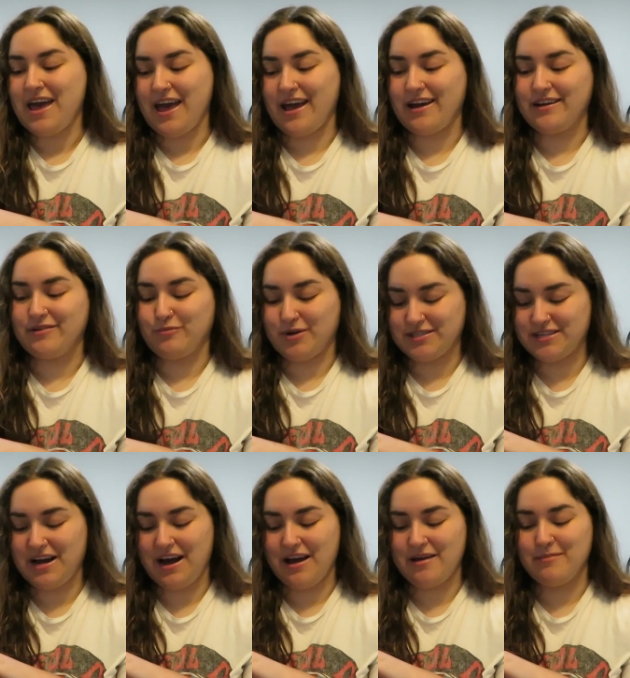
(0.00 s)
and one
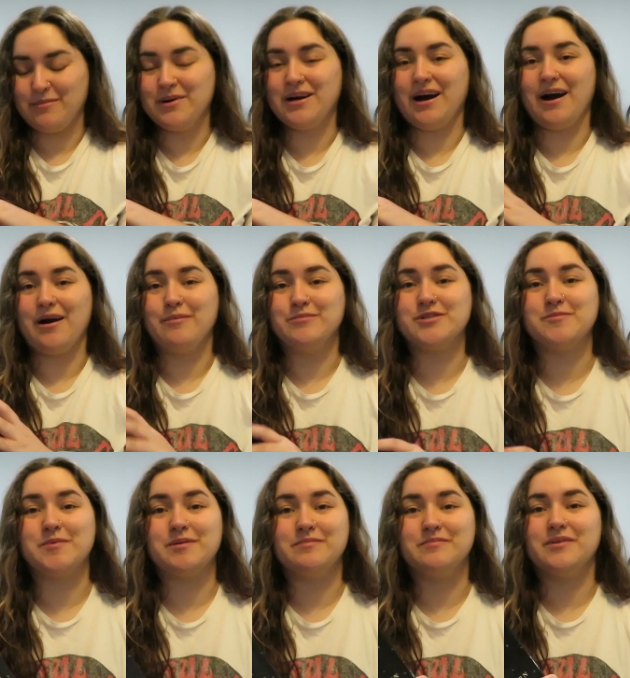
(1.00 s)
time
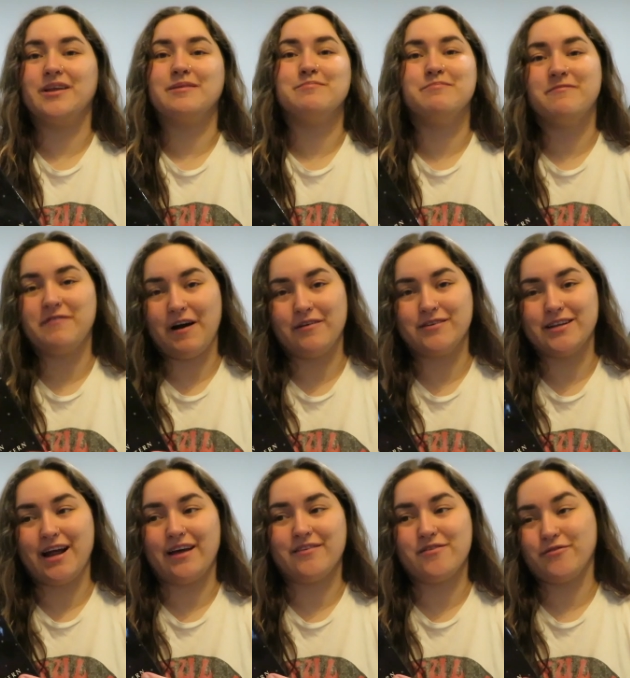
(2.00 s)
someone found it
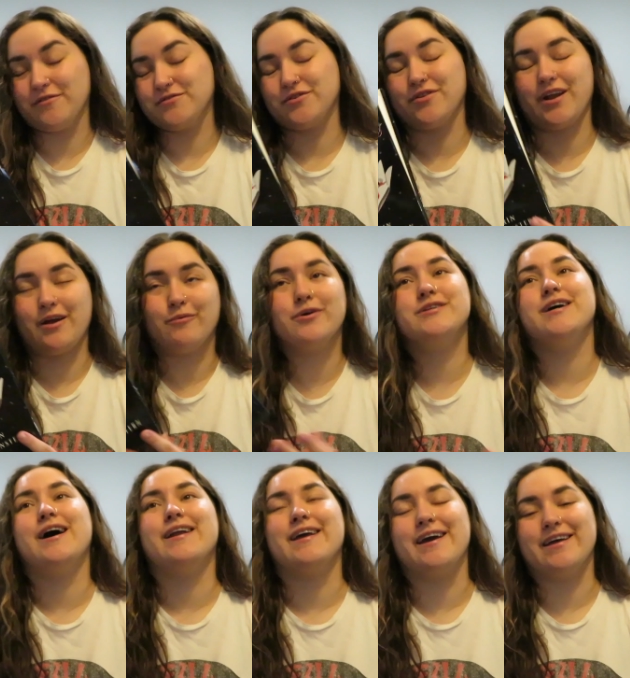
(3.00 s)
at the thrift store that I worked
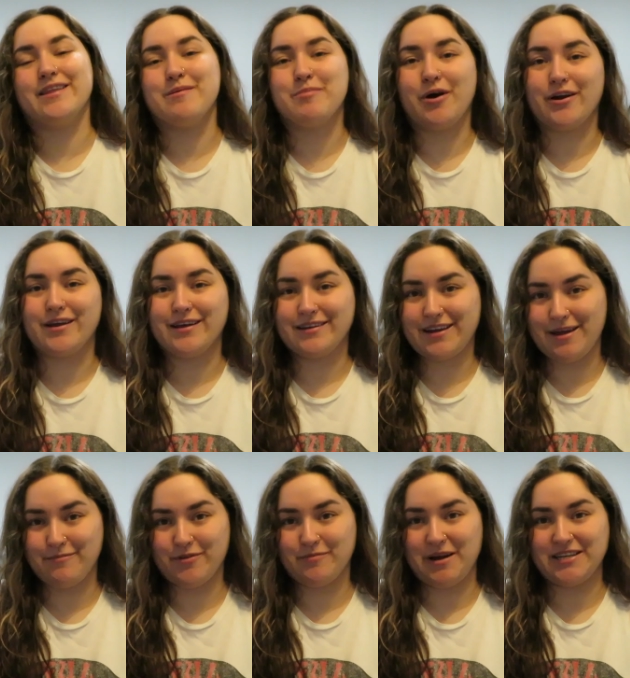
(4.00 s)
at and they bought it,
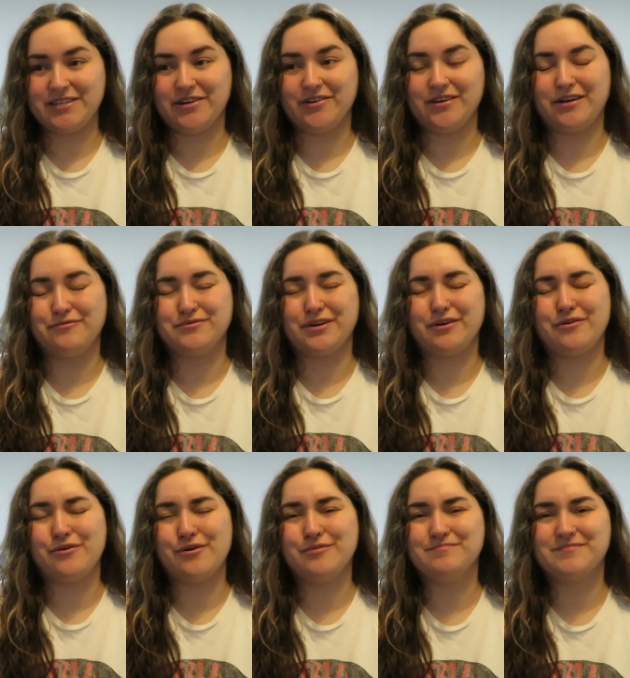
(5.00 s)
came through my till, and I was like,
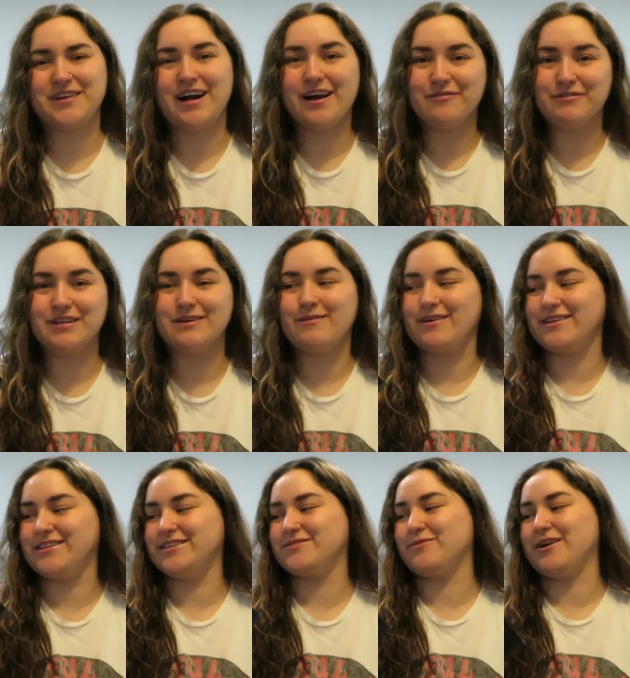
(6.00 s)
oh, I really
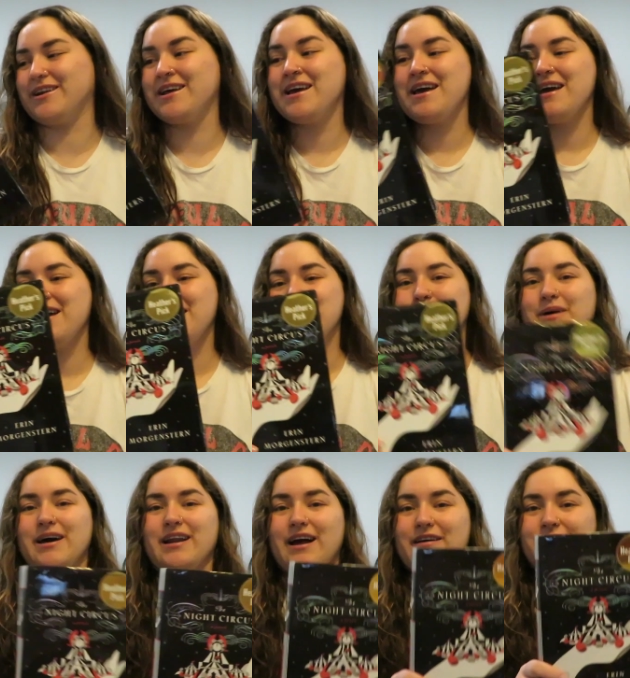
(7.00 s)
wanted this one.
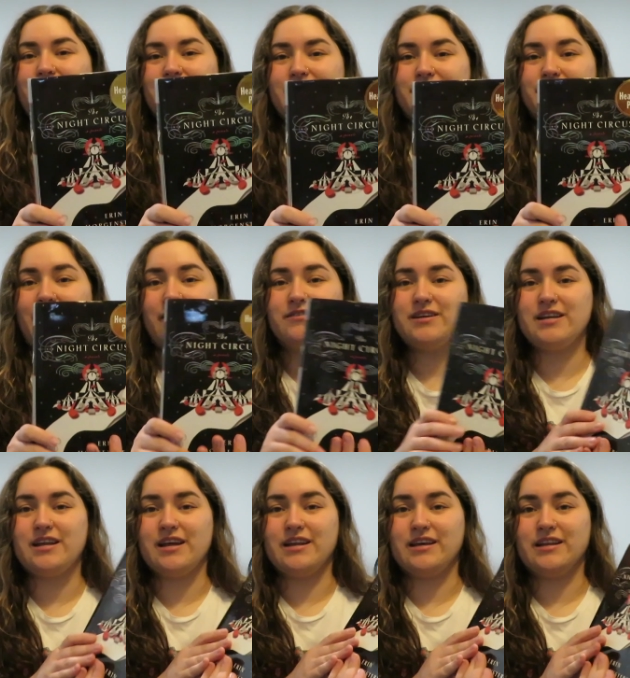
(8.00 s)
But I finally found
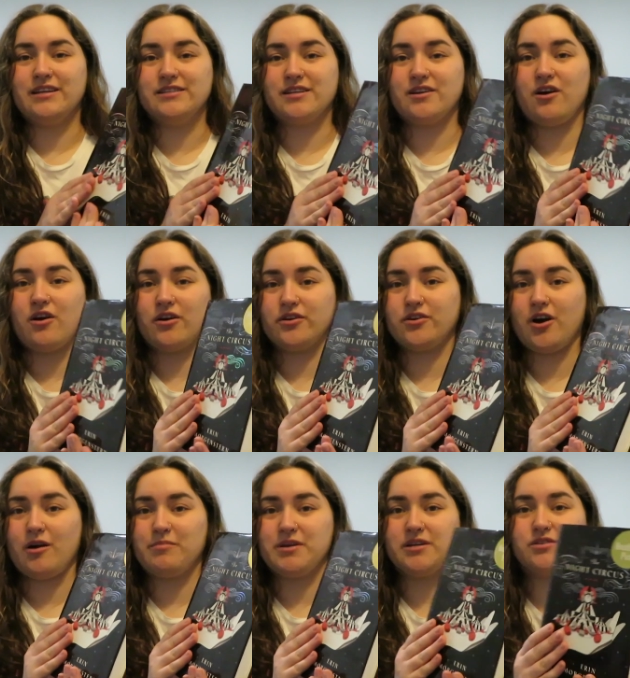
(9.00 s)
it, and it is in hard
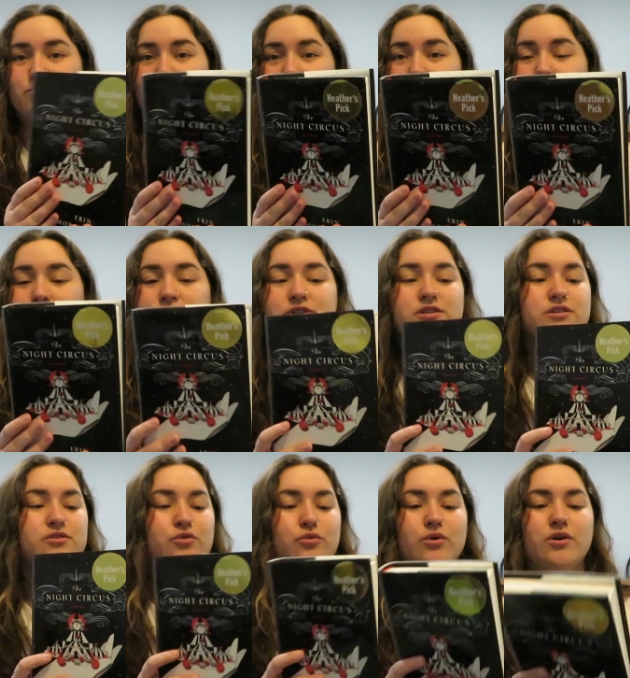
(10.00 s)
copy as well, which
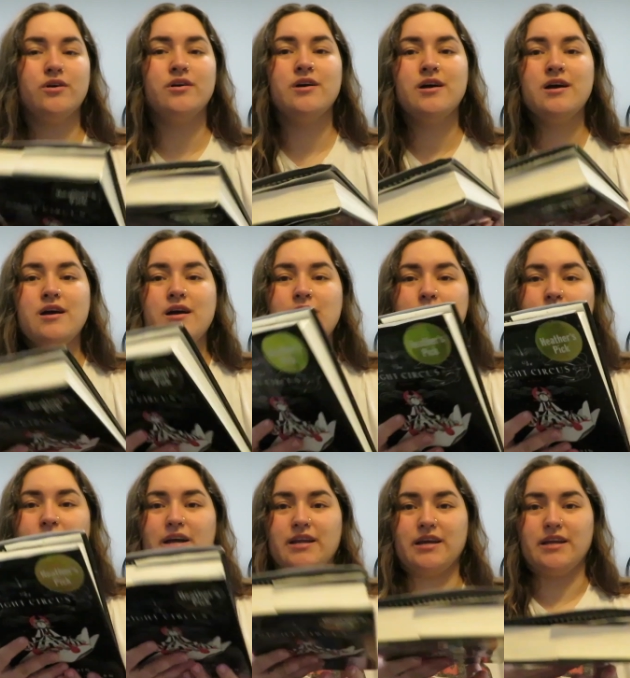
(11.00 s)
is cool.
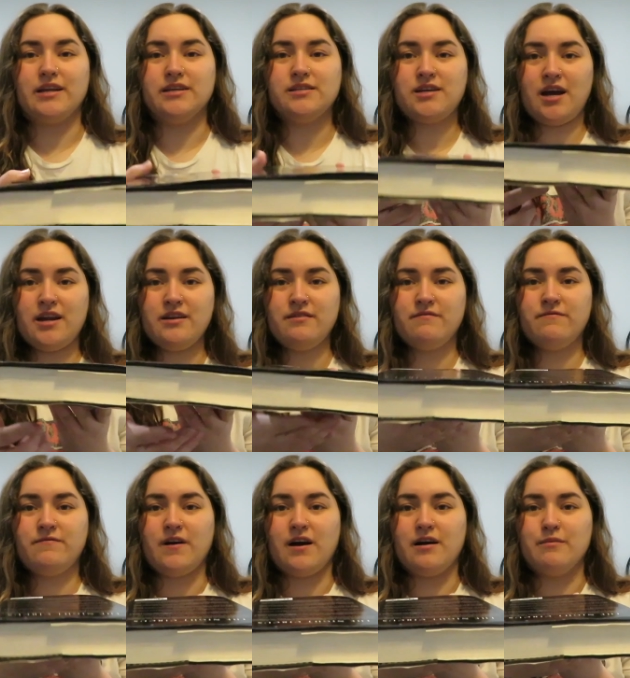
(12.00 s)
But it is kind
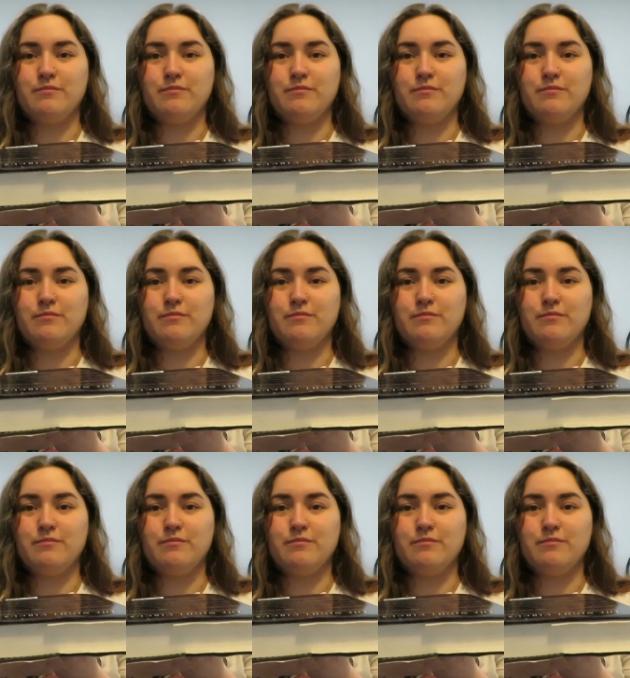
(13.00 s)
of